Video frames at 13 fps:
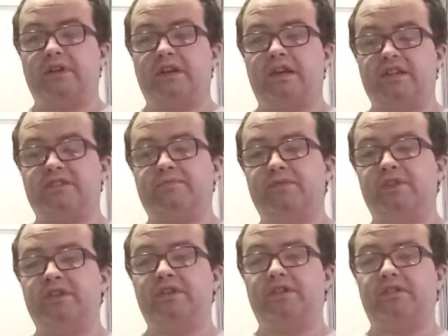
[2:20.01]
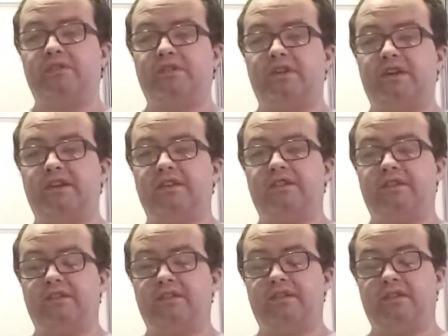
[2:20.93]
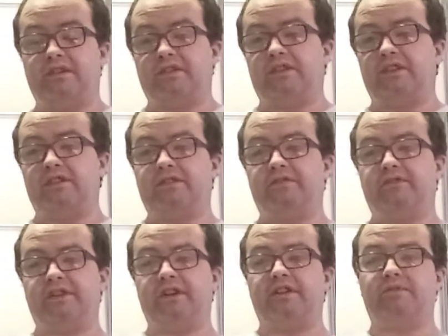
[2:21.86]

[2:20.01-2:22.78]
asked me did I identify